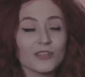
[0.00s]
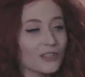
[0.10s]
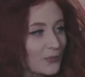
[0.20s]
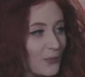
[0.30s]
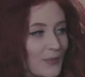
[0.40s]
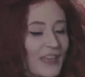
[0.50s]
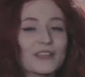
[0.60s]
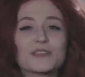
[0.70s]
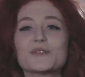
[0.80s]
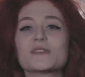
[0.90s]
you know,
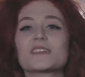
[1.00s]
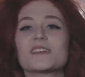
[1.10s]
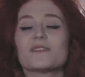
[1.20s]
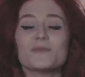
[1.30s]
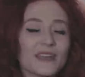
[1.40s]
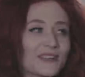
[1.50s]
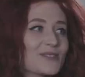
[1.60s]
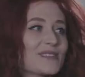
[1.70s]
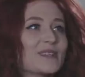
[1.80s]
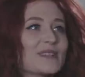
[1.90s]
make those
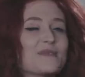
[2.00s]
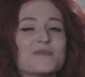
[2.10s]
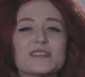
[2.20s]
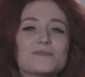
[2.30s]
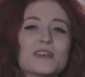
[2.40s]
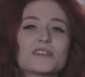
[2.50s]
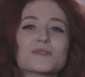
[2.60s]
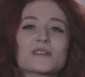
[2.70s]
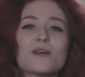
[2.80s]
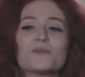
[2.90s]
little EPs, make
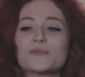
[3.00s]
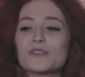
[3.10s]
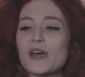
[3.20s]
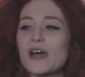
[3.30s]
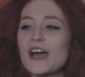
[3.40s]
those albums,